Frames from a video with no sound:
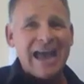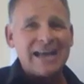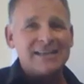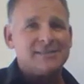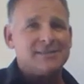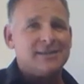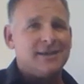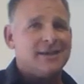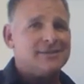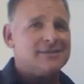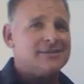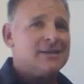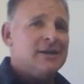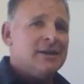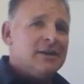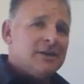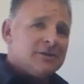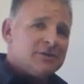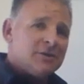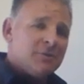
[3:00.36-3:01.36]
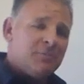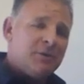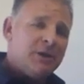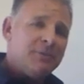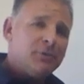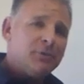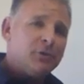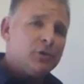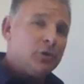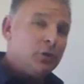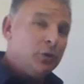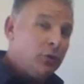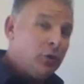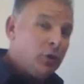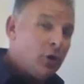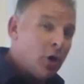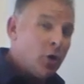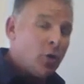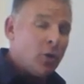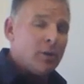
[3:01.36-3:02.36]
access to people who
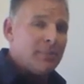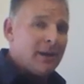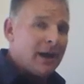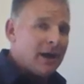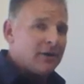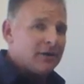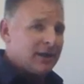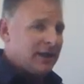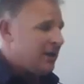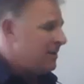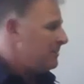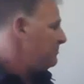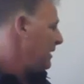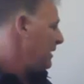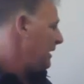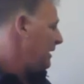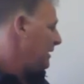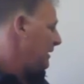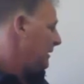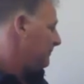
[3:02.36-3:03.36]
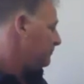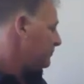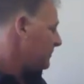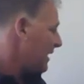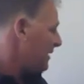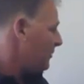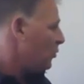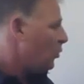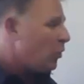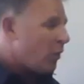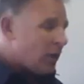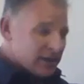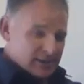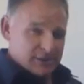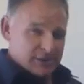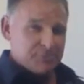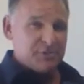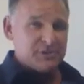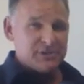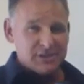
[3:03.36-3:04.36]
know about campaigning. And what
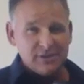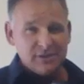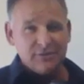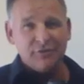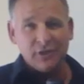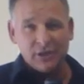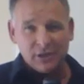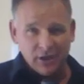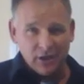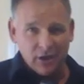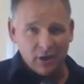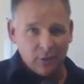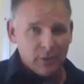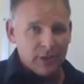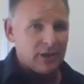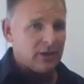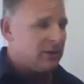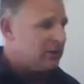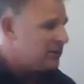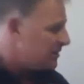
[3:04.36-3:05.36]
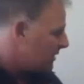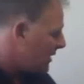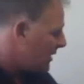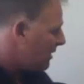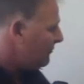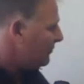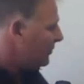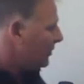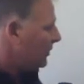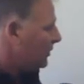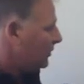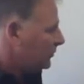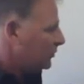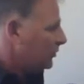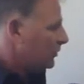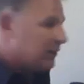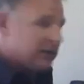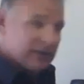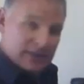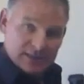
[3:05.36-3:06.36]
specifically are we going to cover
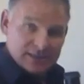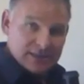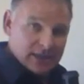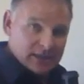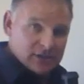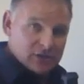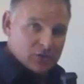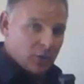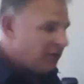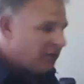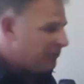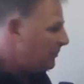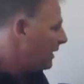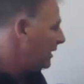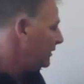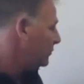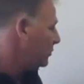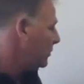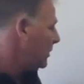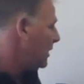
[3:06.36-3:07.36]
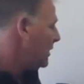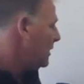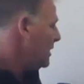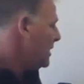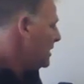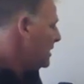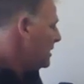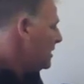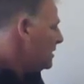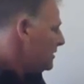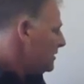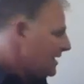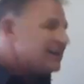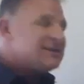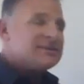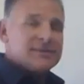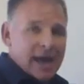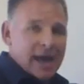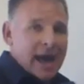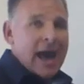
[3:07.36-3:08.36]
during these next 12 months? Well,
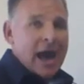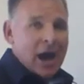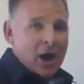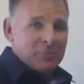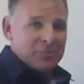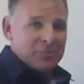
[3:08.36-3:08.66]
that's the how